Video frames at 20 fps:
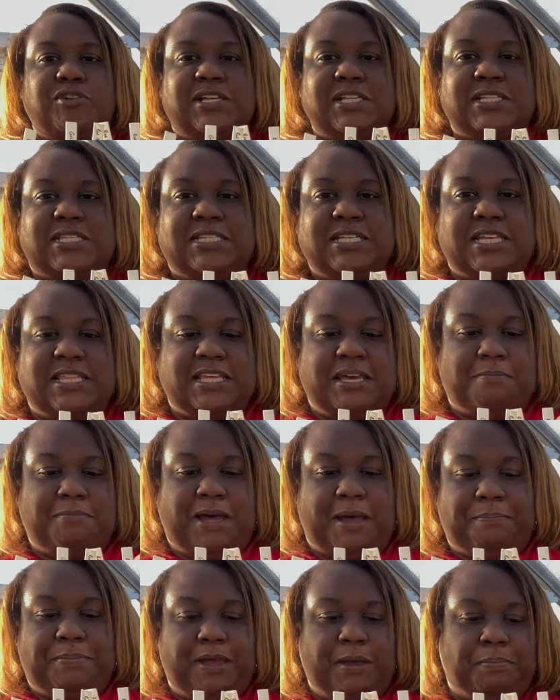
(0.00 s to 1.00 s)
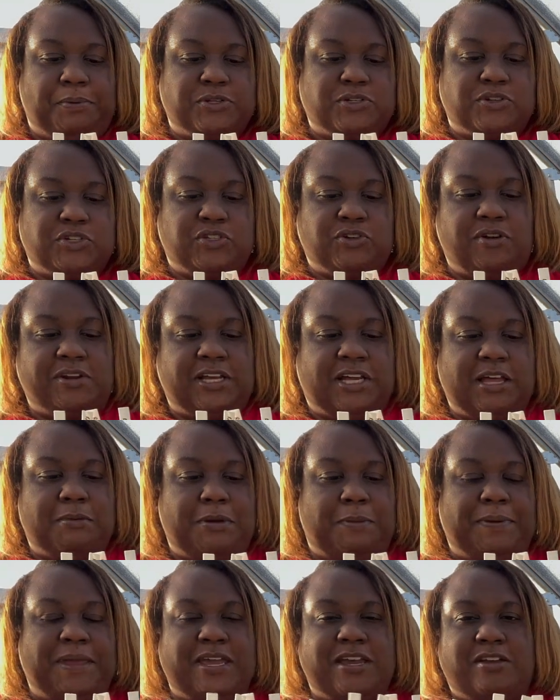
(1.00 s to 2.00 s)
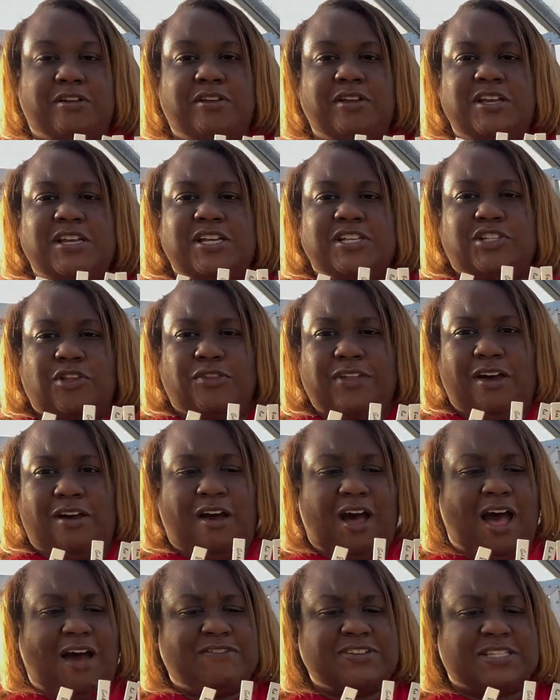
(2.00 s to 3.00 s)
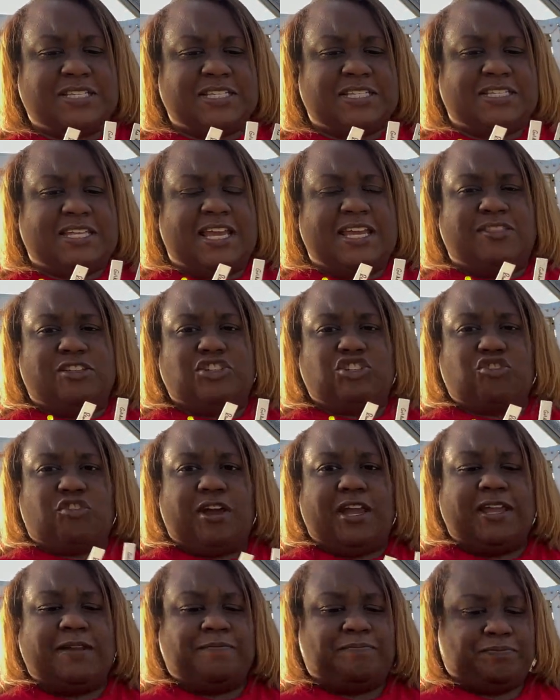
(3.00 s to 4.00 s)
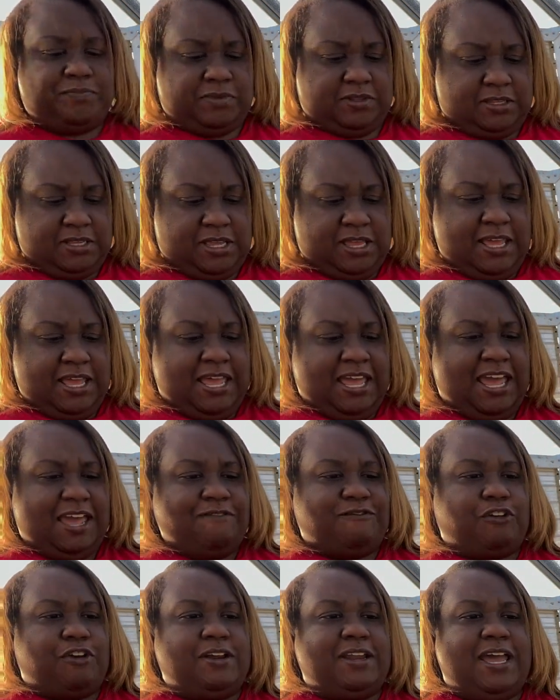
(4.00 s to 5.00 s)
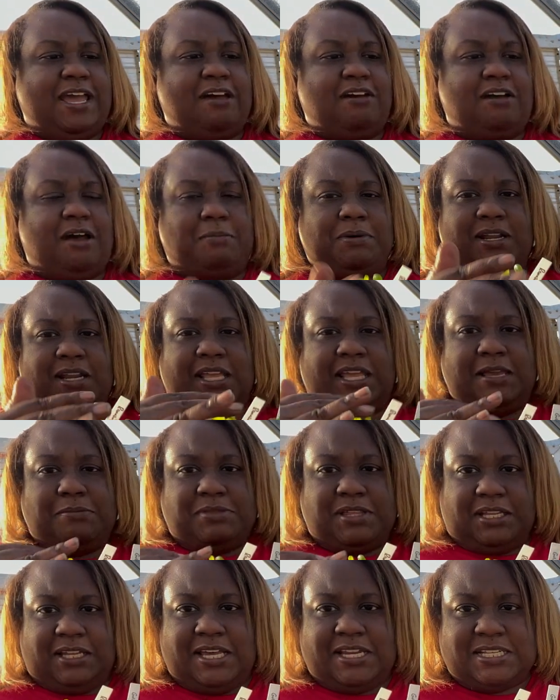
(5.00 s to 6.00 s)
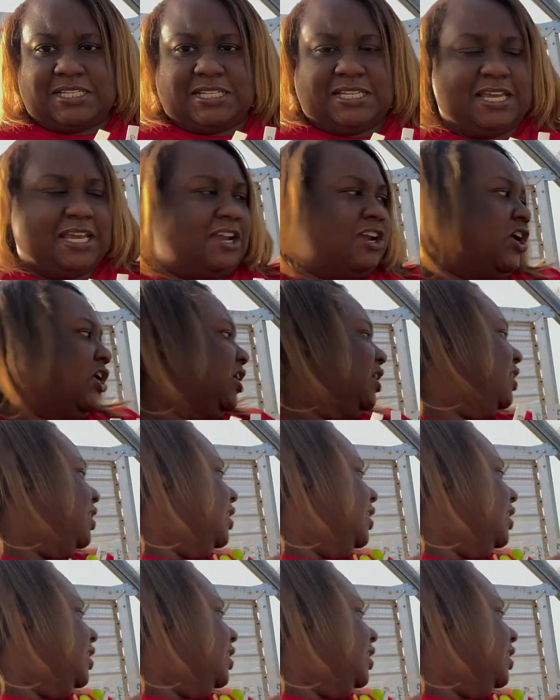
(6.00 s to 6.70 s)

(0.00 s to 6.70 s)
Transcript: can see that my peppers are starting to come up here. So they'll obviously stay in the tray. And for now, I'm gonna keep the lettuce there